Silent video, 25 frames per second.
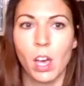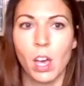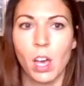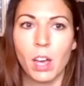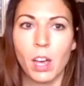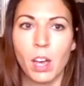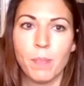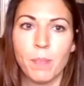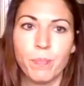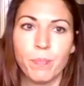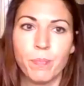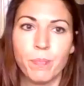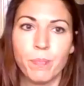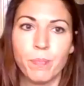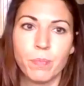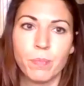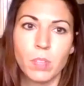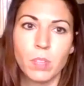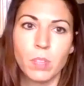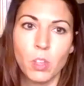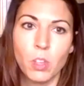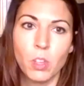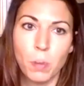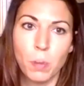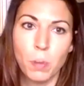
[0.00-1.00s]

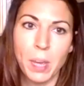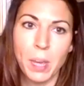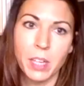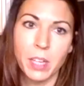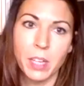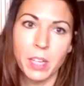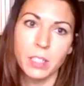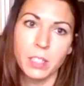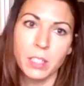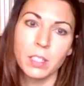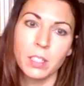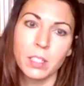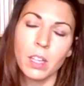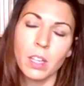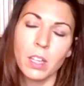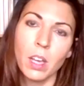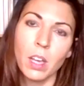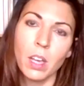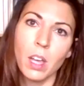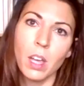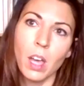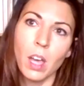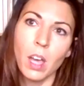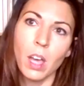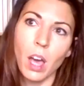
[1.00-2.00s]
Europeans.
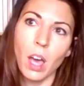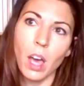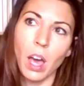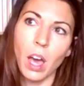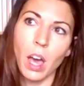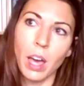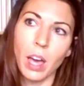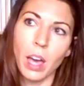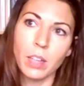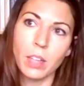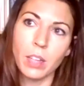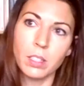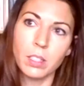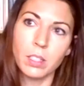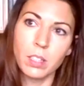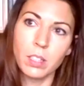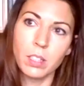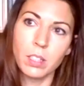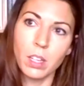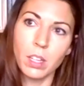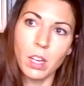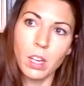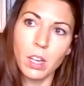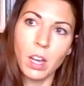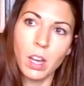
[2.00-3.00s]
And
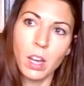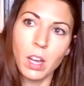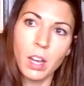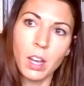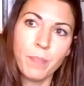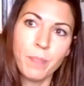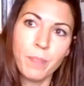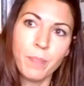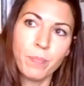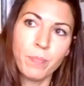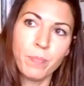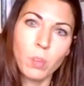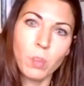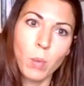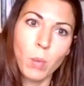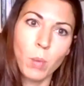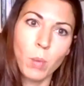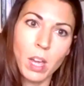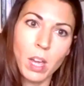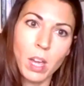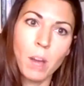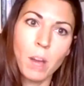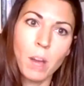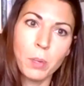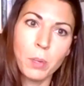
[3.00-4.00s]
our
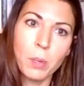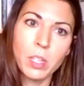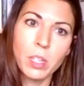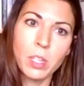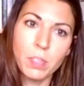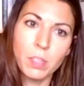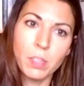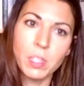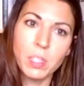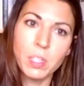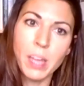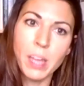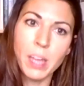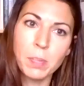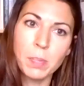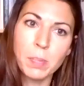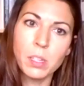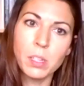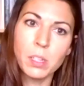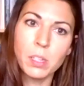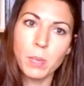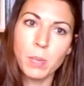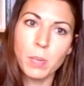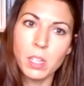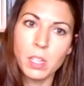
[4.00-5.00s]
bodies have adapted to
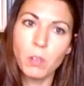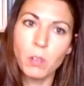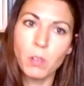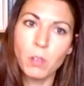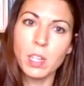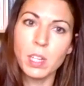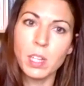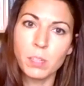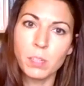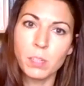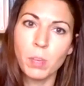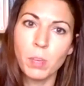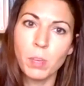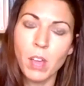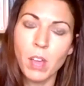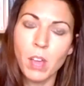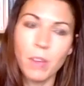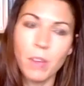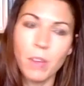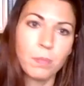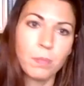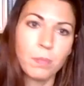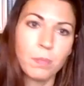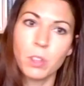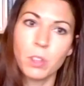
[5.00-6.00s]
eating greens and
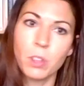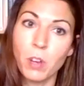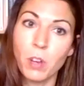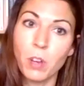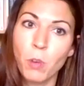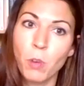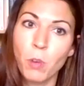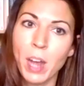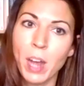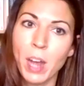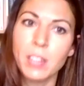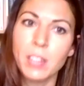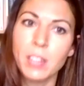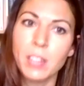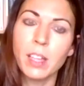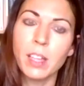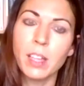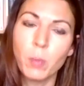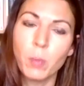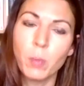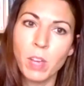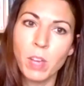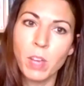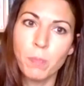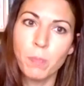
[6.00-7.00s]
grains, and we
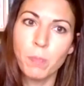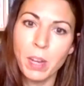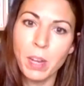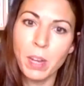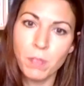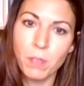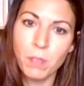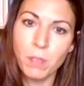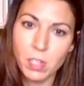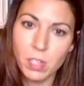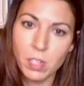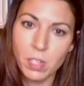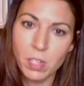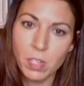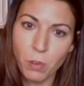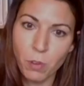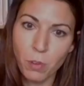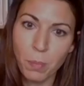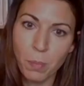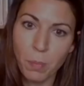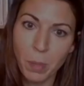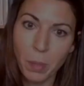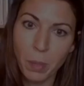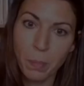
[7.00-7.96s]
have benefited from them.